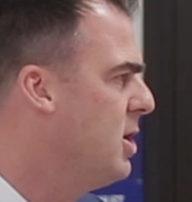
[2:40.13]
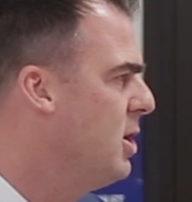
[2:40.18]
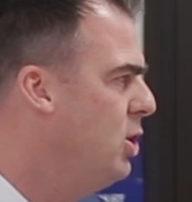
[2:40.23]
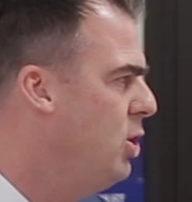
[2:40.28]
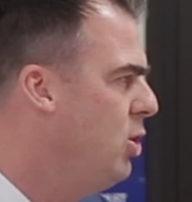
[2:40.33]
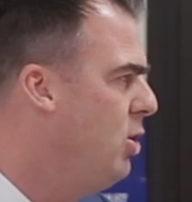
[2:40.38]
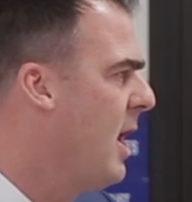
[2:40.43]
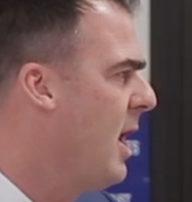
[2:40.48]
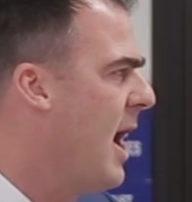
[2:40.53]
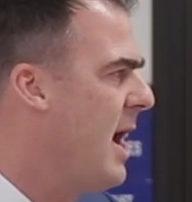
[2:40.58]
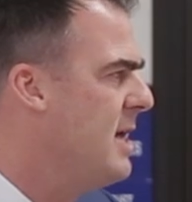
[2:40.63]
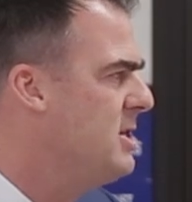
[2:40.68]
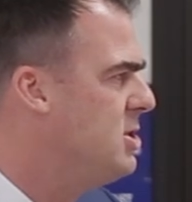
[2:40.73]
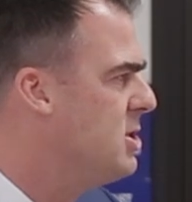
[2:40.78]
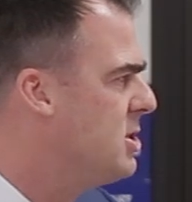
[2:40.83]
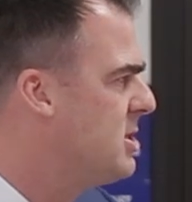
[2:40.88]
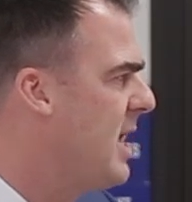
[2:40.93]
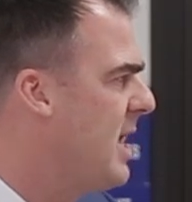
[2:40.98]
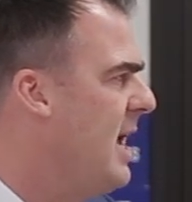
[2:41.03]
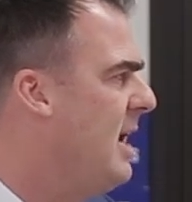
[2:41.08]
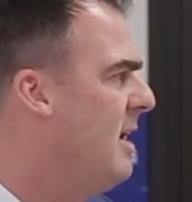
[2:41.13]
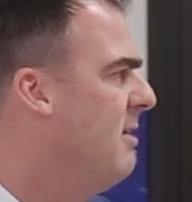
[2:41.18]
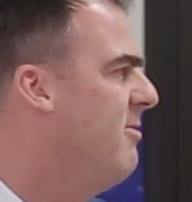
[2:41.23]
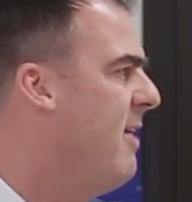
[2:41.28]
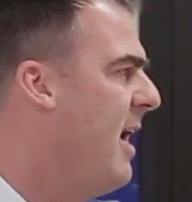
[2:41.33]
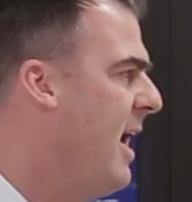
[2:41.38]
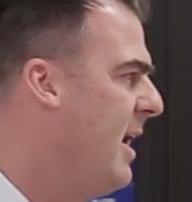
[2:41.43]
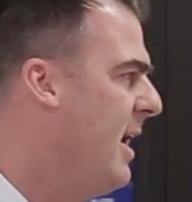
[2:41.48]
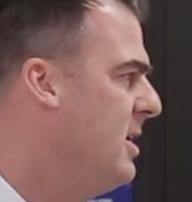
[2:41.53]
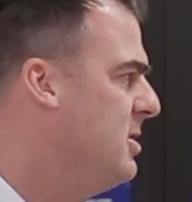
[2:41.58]
And you guys just take
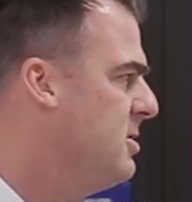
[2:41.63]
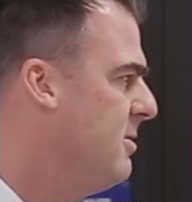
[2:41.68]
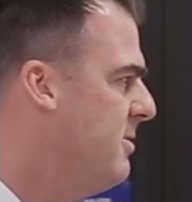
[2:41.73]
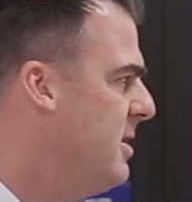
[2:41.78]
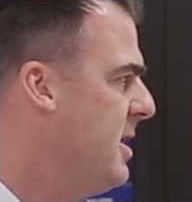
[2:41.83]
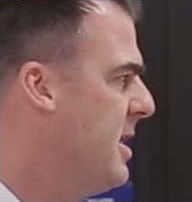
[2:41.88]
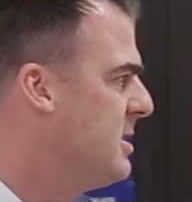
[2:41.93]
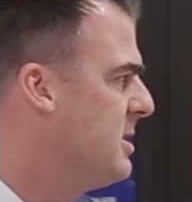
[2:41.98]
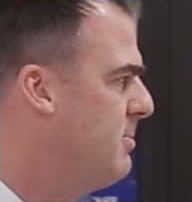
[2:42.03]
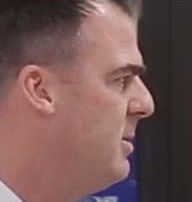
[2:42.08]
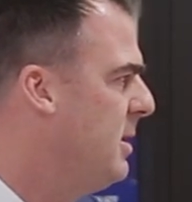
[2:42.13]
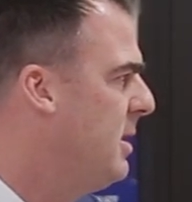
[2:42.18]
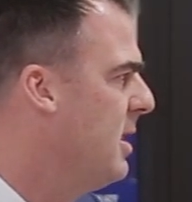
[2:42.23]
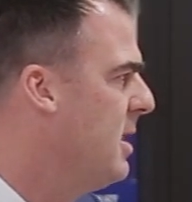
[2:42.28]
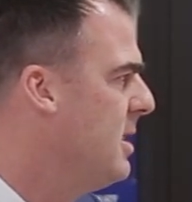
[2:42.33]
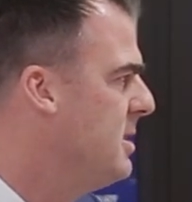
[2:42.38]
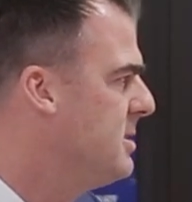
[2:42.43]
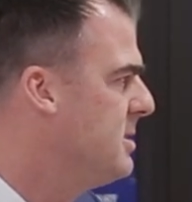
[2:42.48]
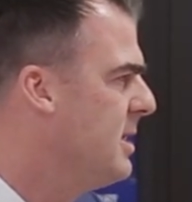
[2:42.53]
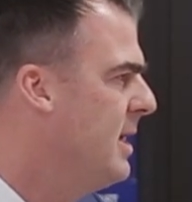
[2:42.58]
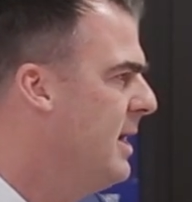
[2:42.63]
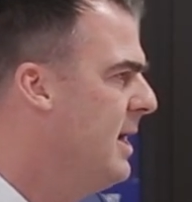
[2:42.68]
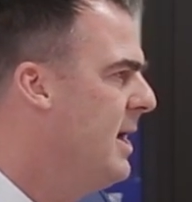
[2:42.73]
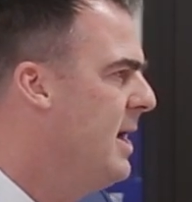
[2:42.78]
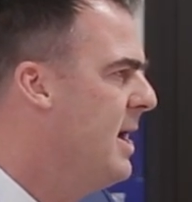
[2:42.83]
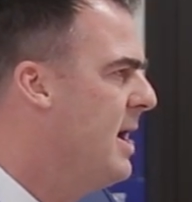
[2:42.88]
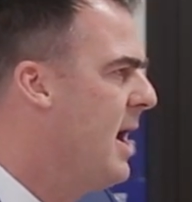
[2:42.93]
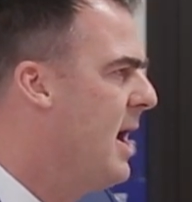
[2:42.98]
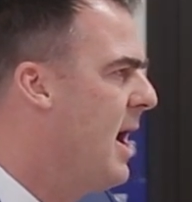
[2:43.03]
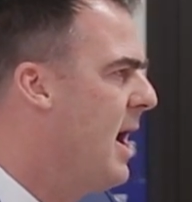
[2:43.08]
advantage of this, because
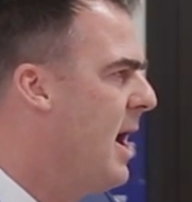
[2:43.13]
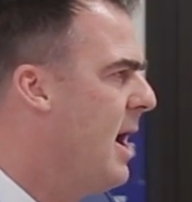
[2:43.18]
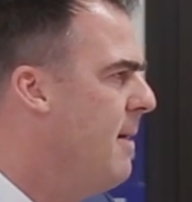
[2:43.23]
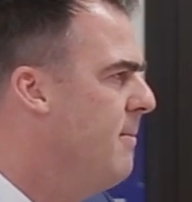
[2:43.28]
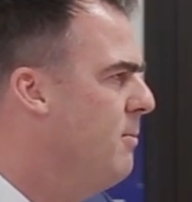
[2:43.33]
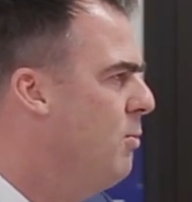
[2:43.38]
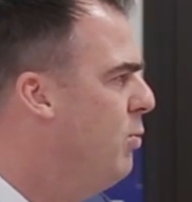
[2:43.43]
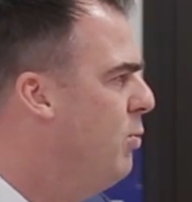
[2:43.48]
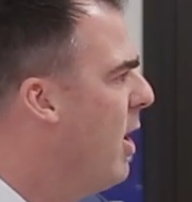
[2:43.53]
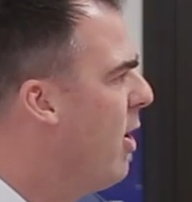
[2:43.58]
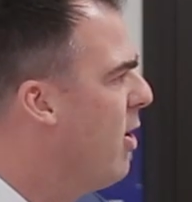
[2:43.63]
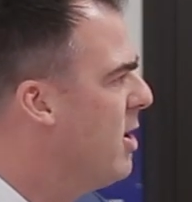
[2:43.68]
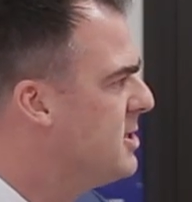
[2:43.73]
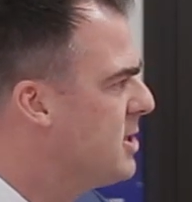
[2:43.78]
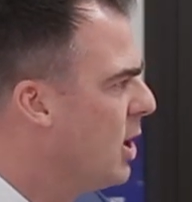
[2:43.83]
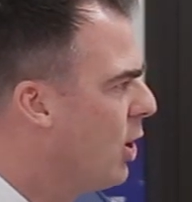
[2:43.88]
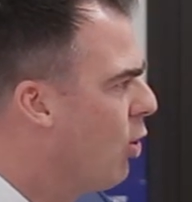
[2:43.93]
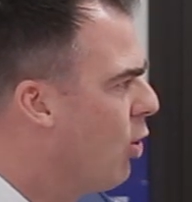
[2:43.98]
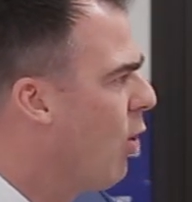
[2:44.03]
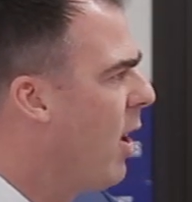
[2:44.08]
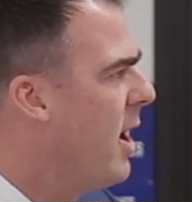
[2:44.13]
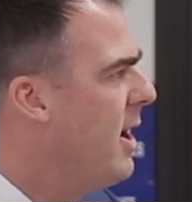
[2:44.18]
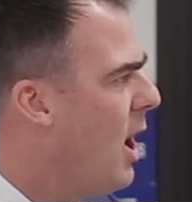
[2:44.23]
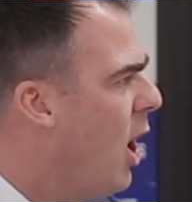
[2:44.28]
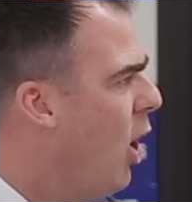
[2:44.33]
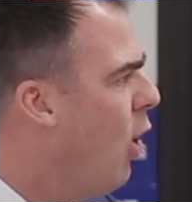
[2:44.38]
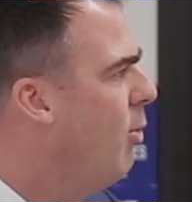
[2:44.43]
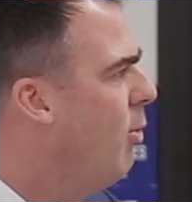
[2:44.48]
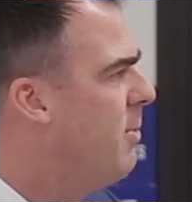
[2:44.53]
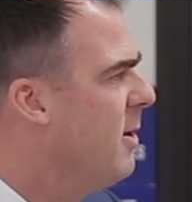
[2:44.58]
there is a great
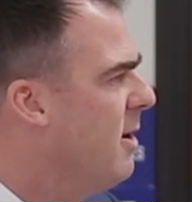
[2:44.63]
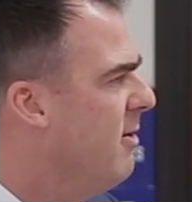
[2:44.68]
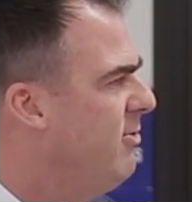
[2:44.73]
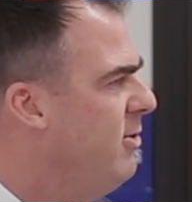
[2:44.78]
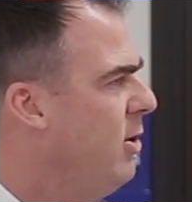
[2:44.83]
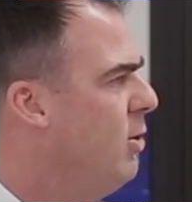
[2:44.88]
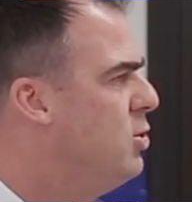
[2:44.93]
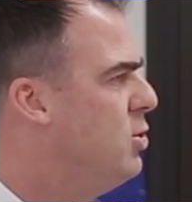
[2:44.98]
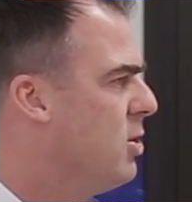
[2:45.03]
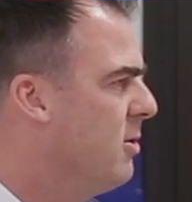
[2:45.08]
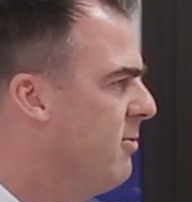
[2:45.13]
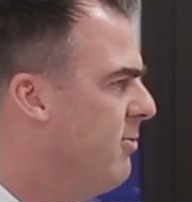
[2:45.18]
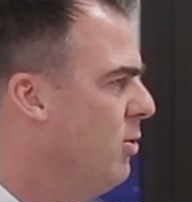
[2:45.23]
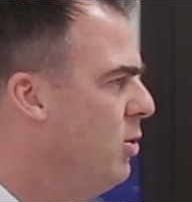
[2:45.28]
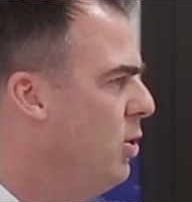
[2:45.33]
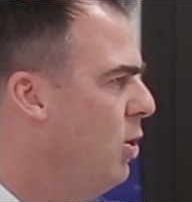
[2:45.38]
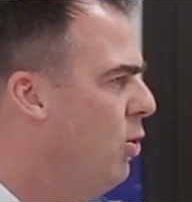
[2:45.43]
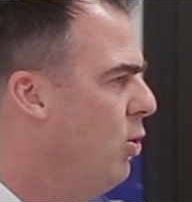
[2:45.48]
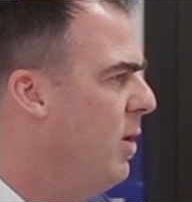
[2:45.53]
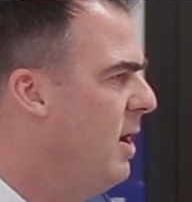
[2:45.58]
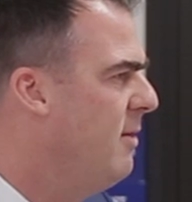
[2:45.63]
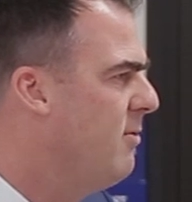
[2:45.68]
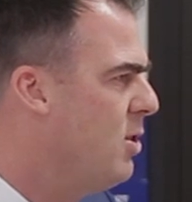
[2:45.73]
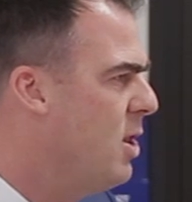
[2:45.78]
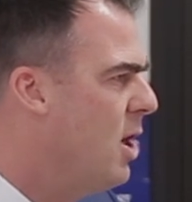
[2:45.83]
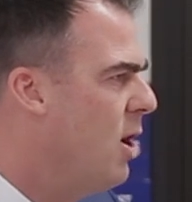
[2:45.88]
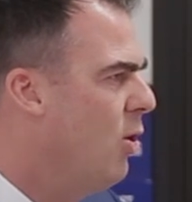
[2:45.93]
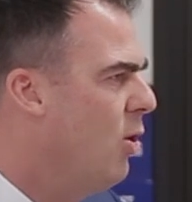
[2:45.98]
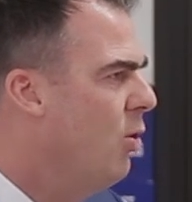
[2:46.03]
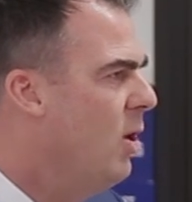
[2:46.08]
hope and a future for you,
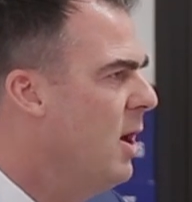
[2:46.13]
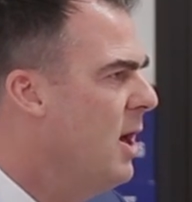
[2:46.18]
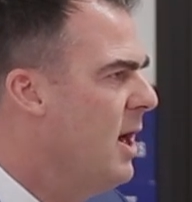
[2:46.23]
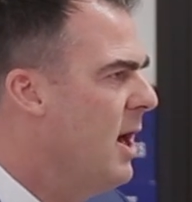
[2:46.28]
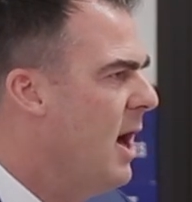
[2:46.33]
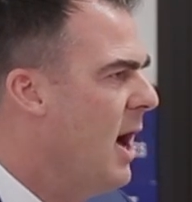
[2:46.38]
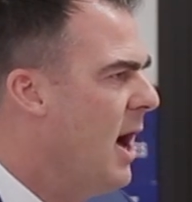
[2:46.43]
even though,